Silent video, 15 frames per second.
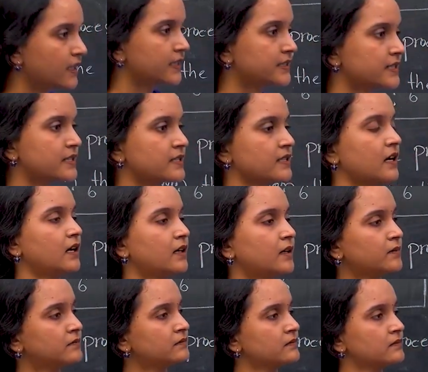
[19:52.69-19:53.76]
let's
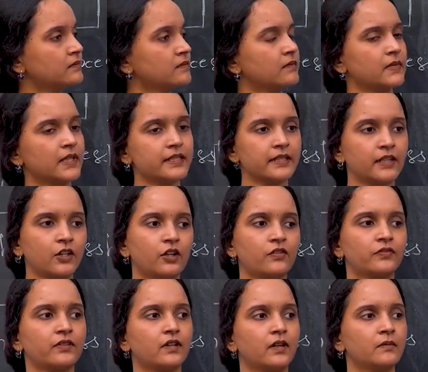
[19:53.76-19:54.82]
think of
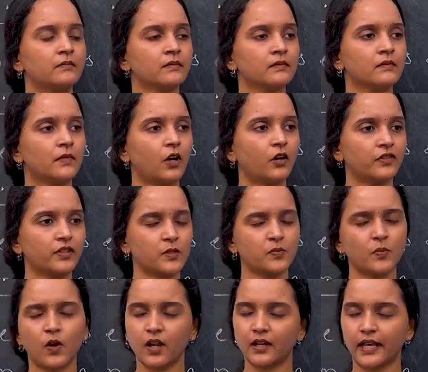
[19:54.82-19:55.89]
a
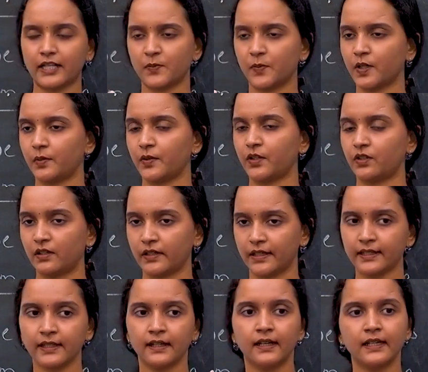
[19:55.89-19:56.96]
small experiment. All right,
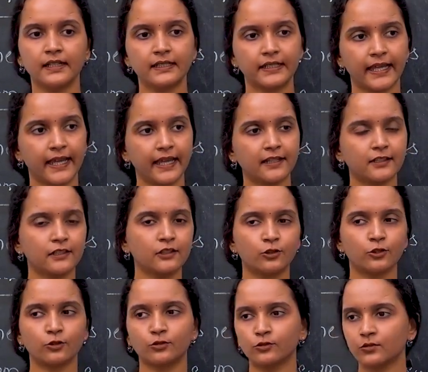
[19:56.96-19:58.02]
take
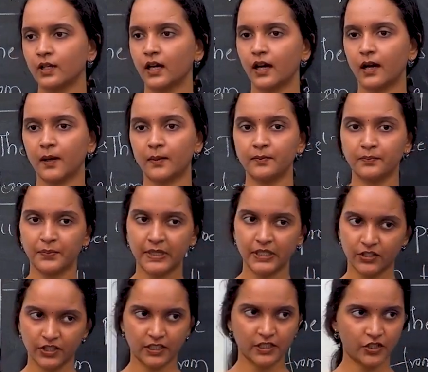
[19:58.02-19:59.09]
two
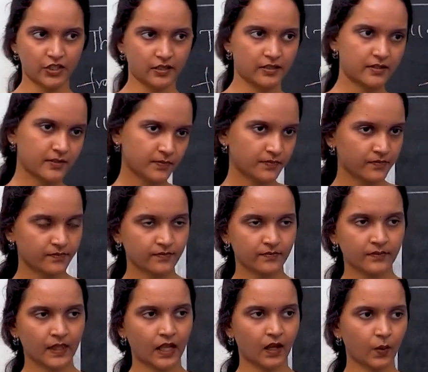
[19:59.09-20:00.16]
petri dishes,
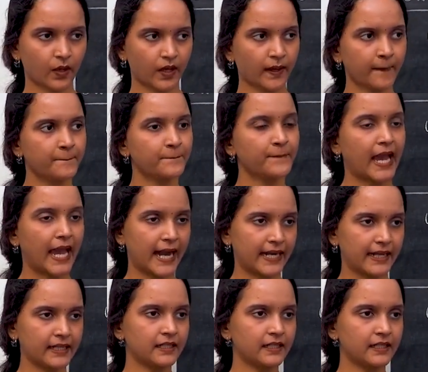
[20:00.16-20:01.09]
okay, and